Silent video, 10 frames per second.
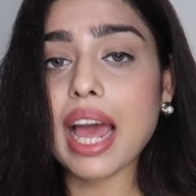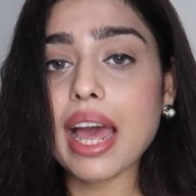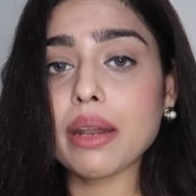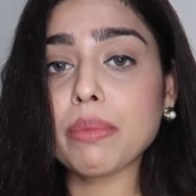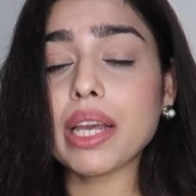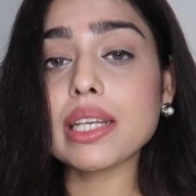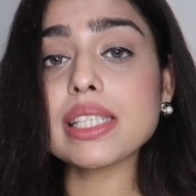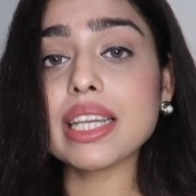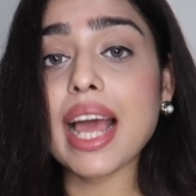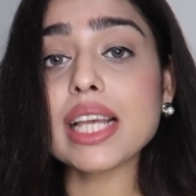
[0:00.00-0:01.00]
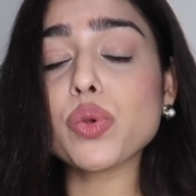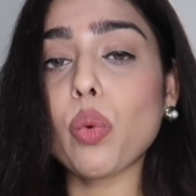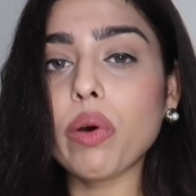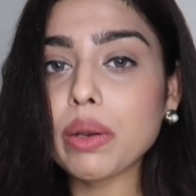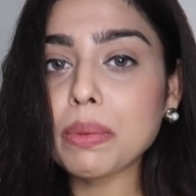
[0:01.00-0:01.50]
and because it has
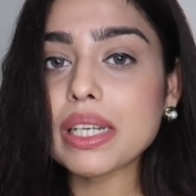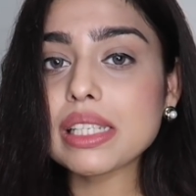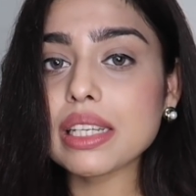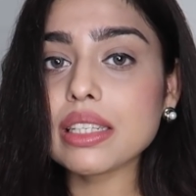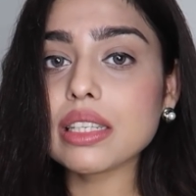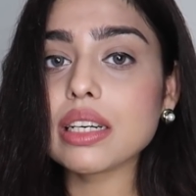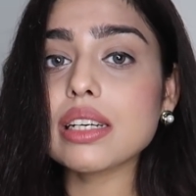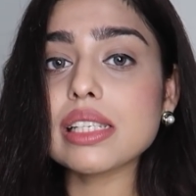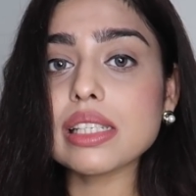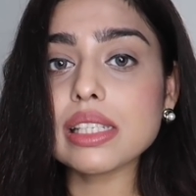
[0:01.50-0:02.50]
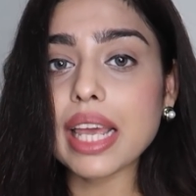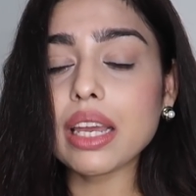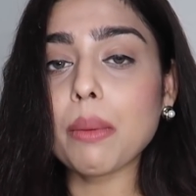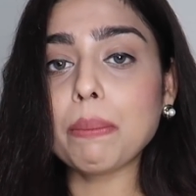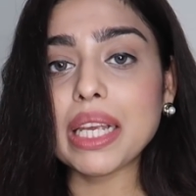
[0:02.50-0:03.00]
1%
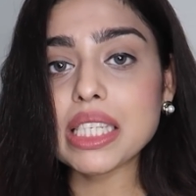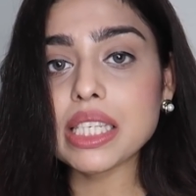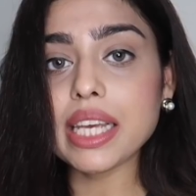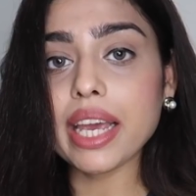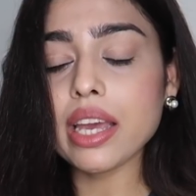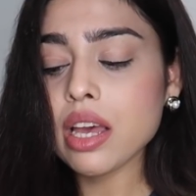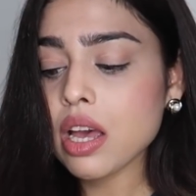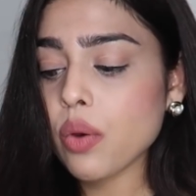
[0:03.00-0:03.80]
zinc PCA,